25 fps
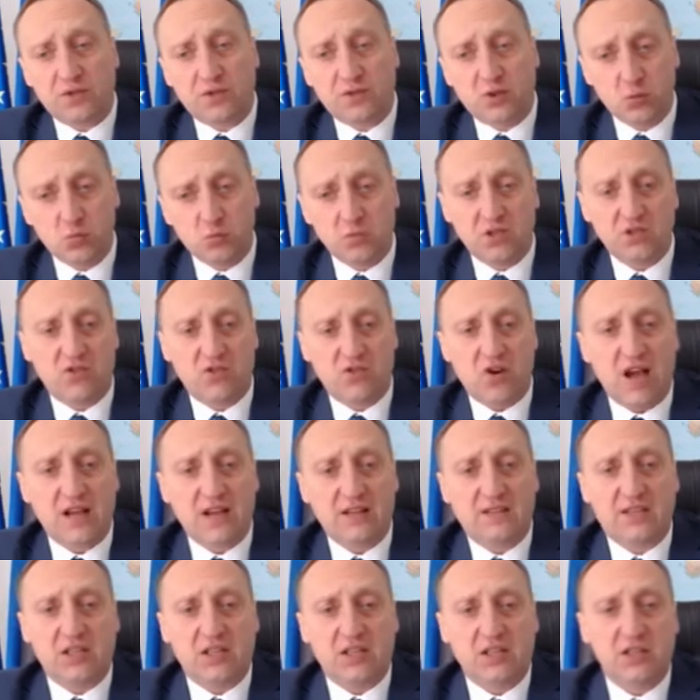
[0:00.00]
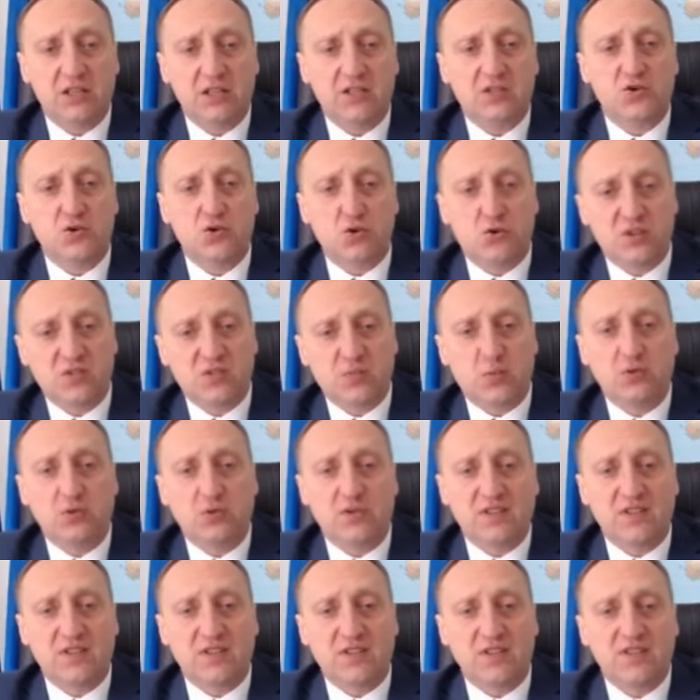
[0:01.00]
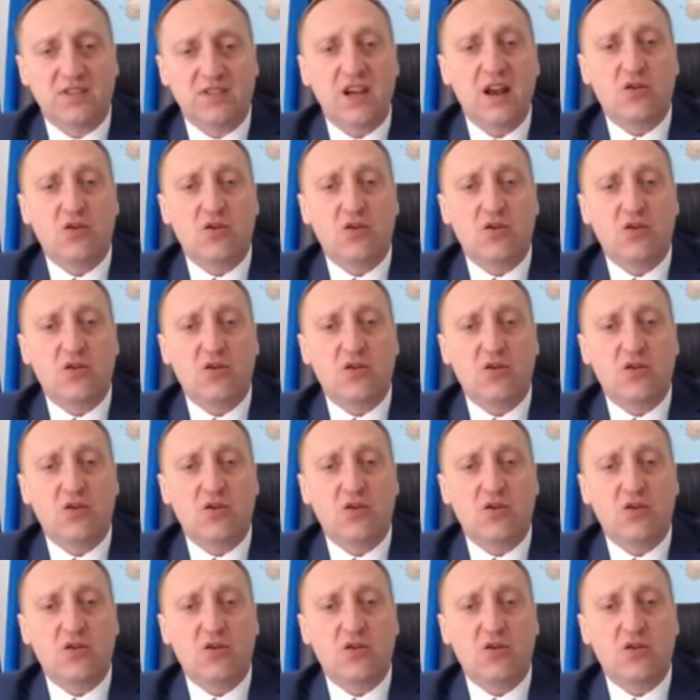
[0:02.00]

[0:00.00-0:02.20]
Human Rights in its jurisprudence